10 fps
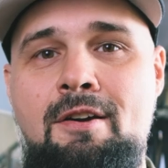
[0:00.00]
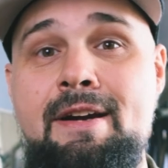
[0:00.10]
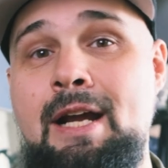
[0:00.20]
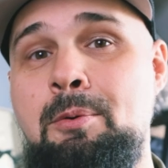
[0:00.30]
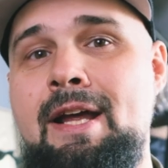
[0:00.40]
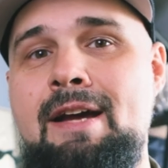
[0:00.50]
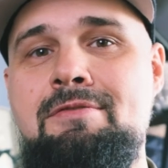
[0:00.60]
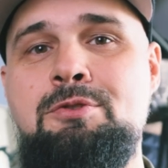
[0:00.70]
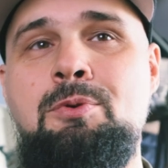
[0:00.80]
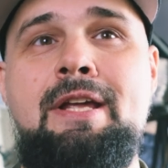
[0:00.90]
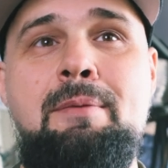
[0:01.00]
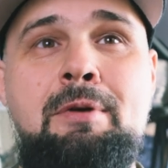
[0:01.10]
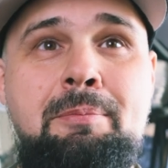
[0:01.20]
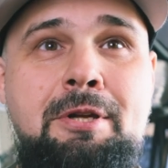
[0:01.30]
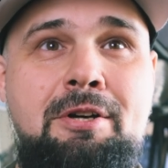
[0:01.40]
All right, now we have the
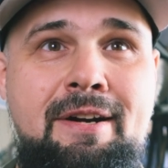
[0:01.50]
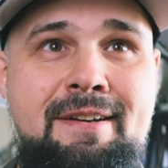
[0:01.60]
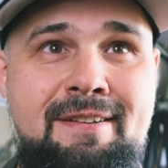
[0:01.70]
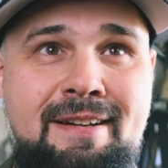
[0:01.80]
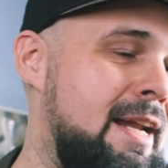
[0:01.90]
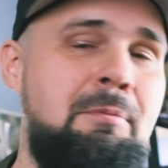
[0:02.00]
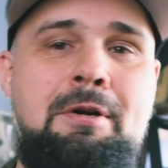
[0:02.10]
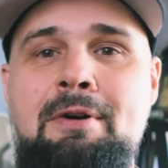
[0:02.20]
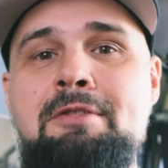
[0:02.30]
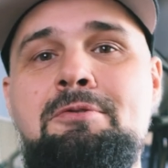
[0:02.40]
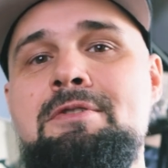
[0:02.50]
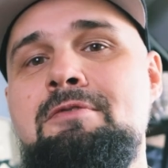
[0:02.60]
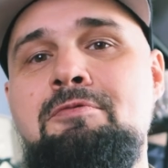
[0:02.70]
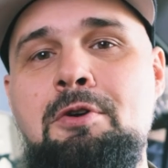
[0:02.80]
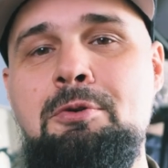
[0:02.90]
28mm on here, and I'm going to run through
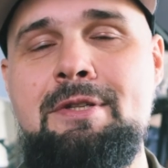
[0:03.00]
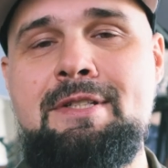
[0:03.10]
some photo